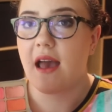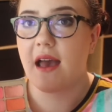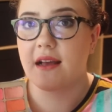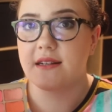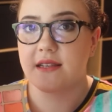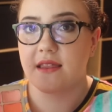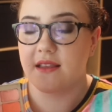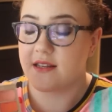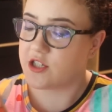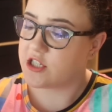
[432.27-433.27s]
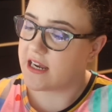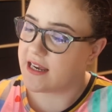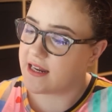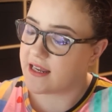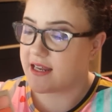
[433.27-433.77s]
and this
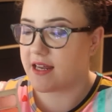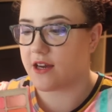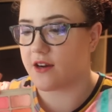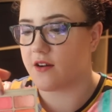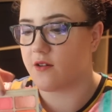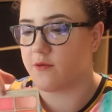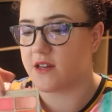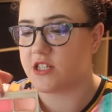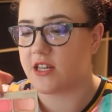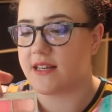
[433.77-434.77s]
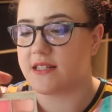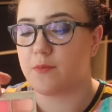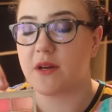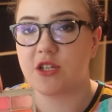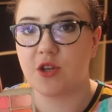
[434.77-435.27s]
shade here, which is
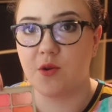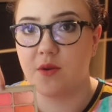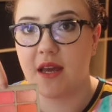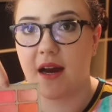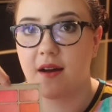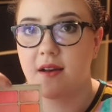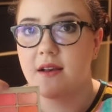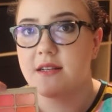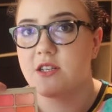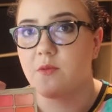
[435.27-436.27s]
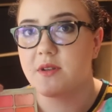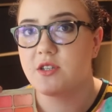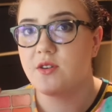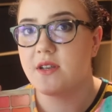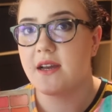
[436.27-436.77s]
Petunia. So
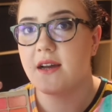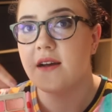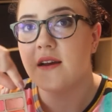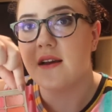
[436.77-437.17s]
Petunia,